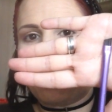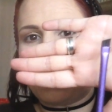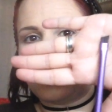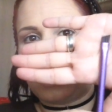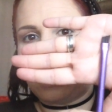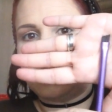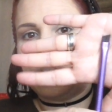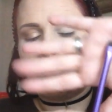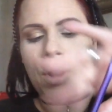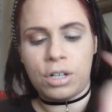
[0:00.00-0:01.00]
brush,
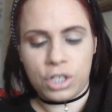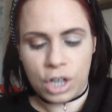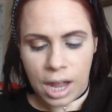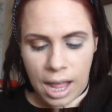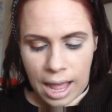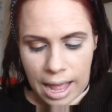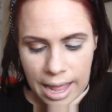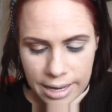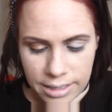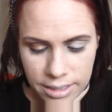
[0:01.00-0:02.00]
slanted brush,
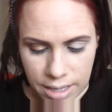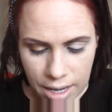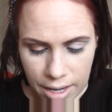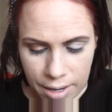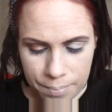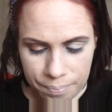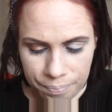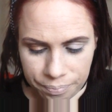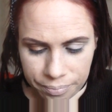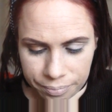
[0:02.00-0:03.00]
and
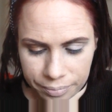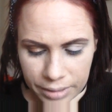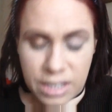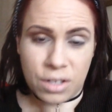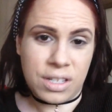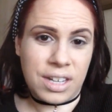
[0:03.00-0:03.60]
it's